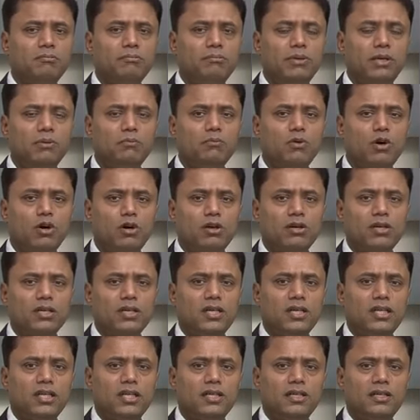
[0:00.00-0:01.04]
be more
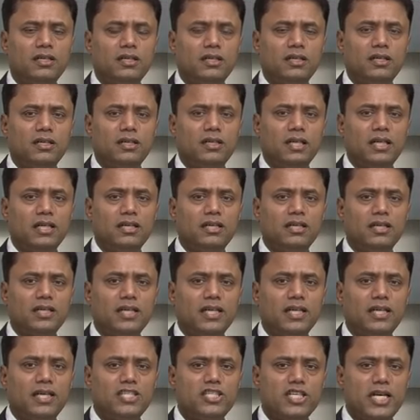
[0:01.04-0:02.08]
alert
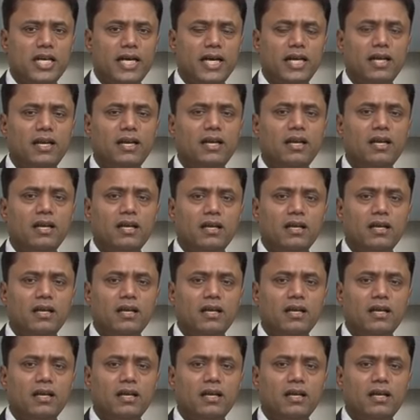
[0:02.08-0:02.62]
and agile